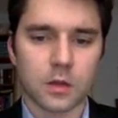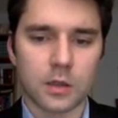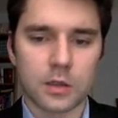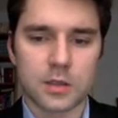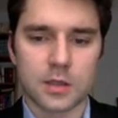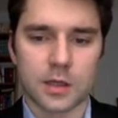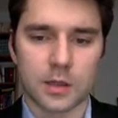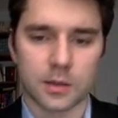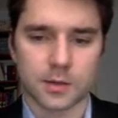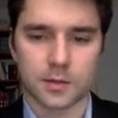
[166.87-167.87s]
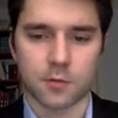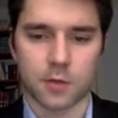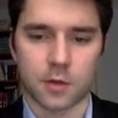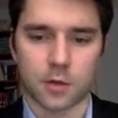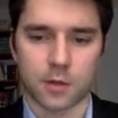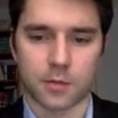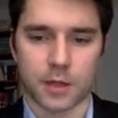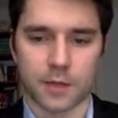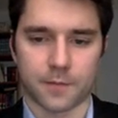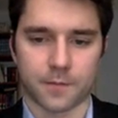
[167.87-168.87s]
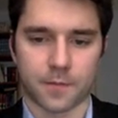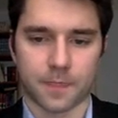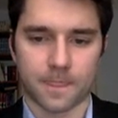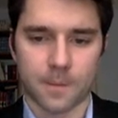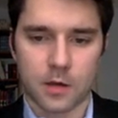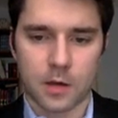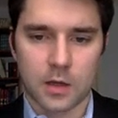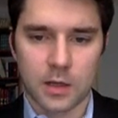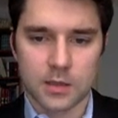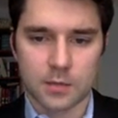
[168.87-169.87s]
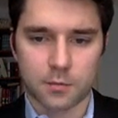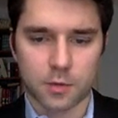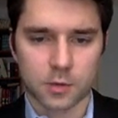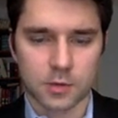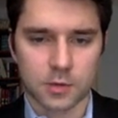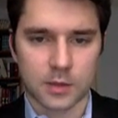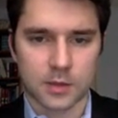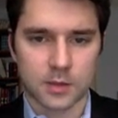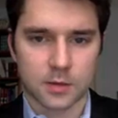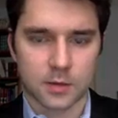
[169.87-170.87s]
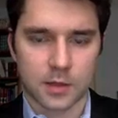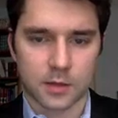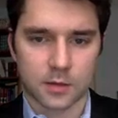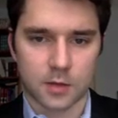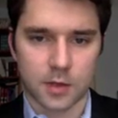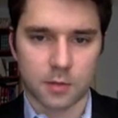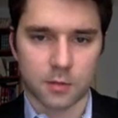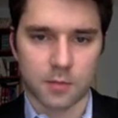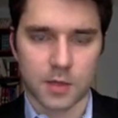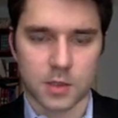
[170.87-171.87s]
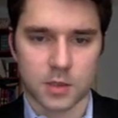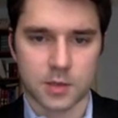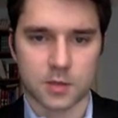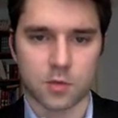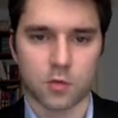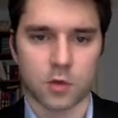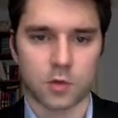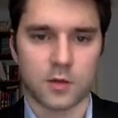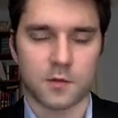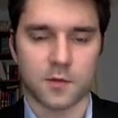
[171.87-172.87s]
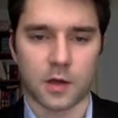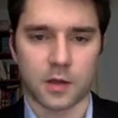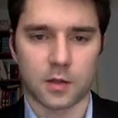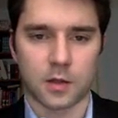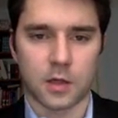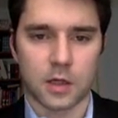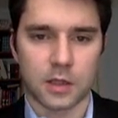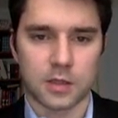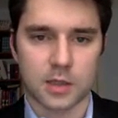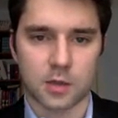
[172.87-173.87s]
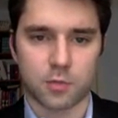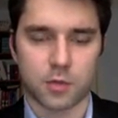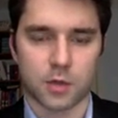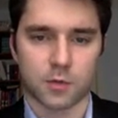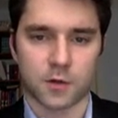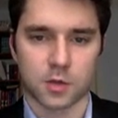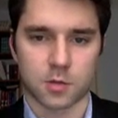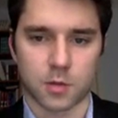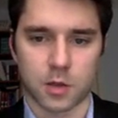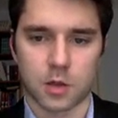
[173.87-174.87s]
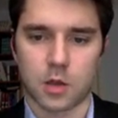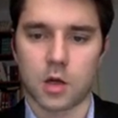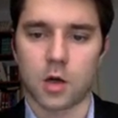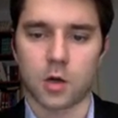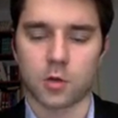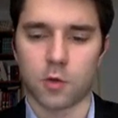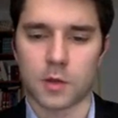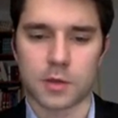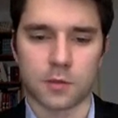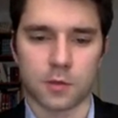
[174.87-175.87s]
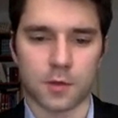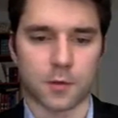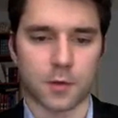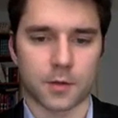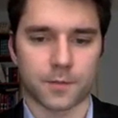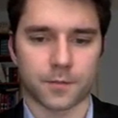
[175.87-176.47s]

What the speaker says: In this case, we call it player. It's important that the label matches the one you've defined inside the preload function block. Otherwise, it will not work.